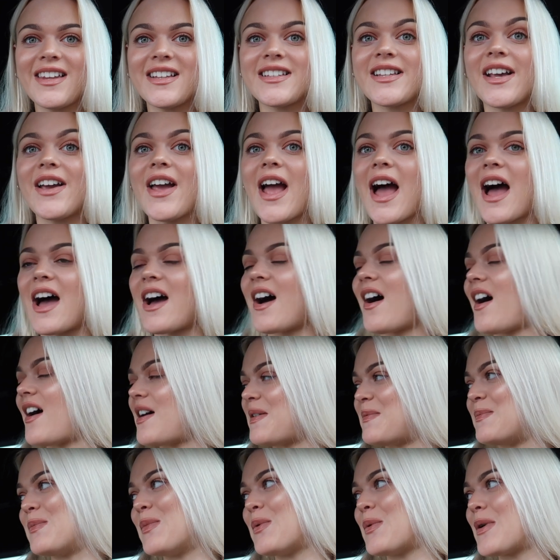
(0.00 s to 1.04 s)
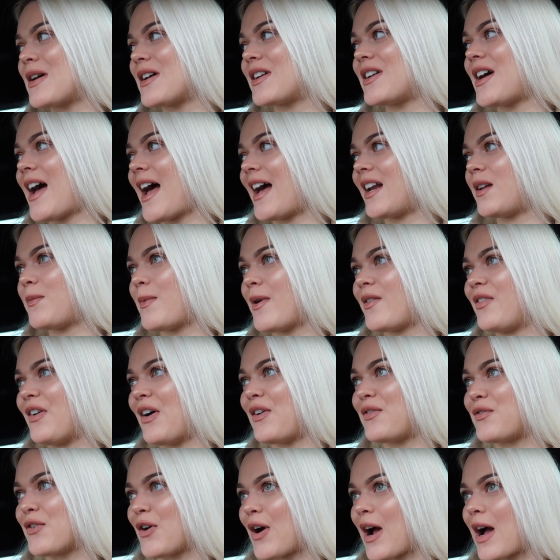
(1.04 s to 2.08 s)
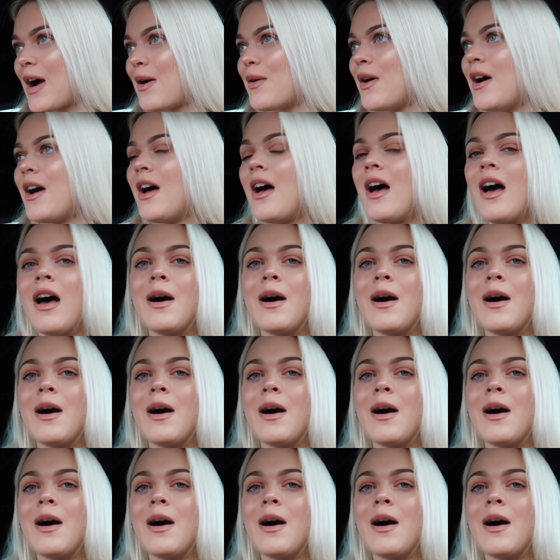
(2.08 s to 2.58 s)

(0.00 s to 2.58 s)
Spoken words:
So yeah, we're gonna head a bit further out,